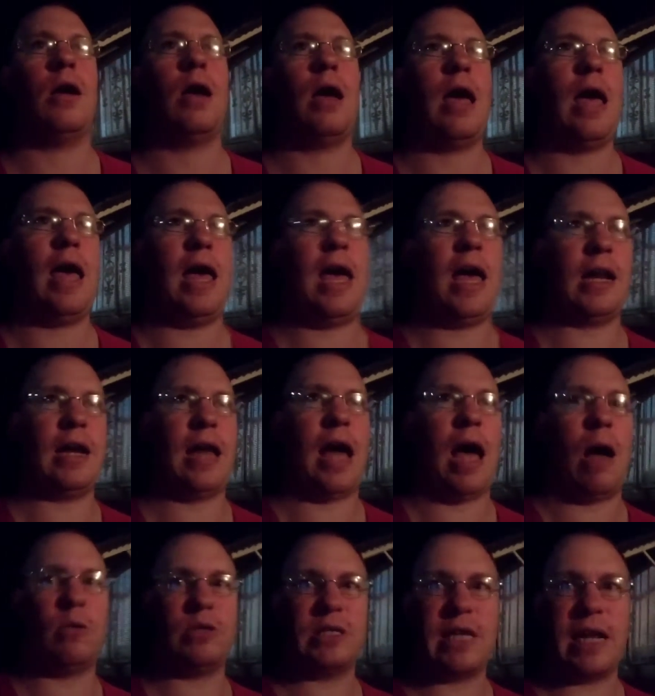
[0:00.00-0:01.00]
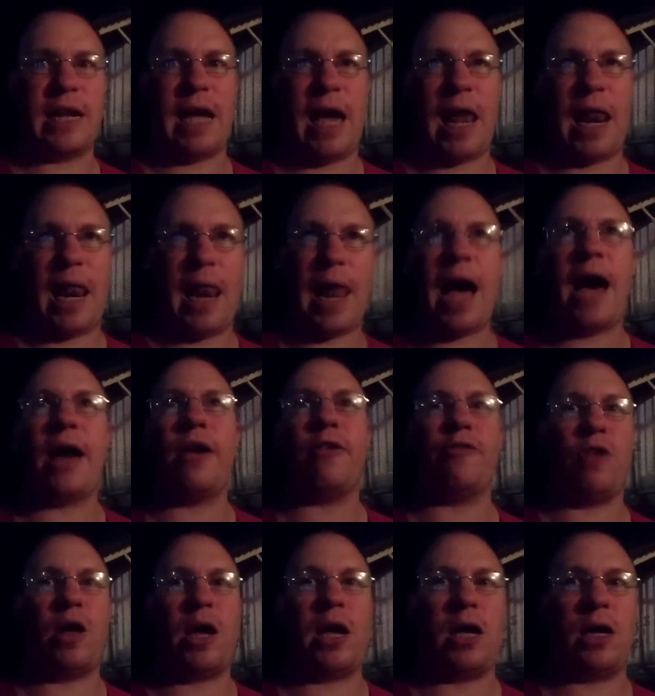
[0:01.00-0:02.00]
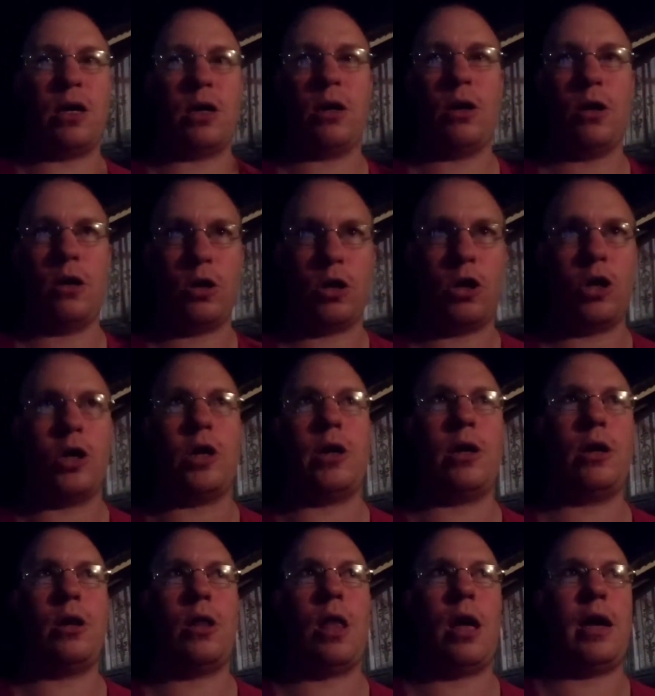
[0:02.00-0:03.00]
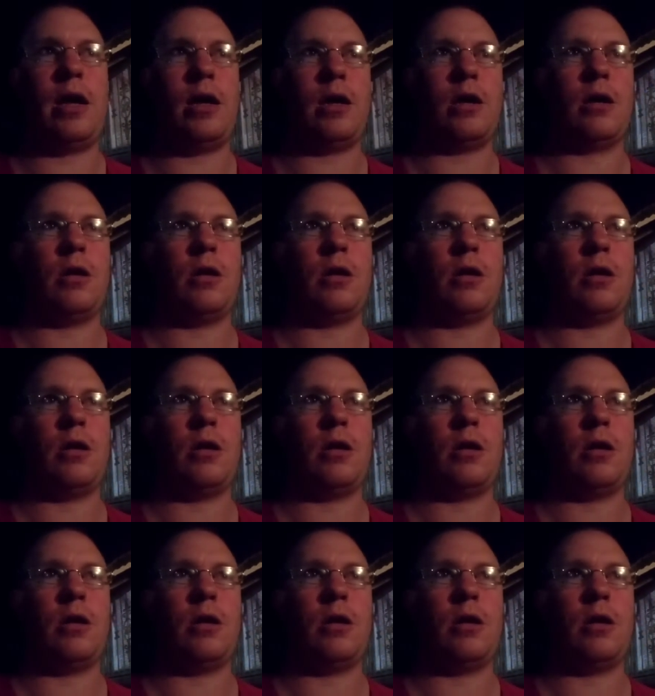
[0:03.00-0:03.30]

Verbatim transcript: and I was getting a lot of like good like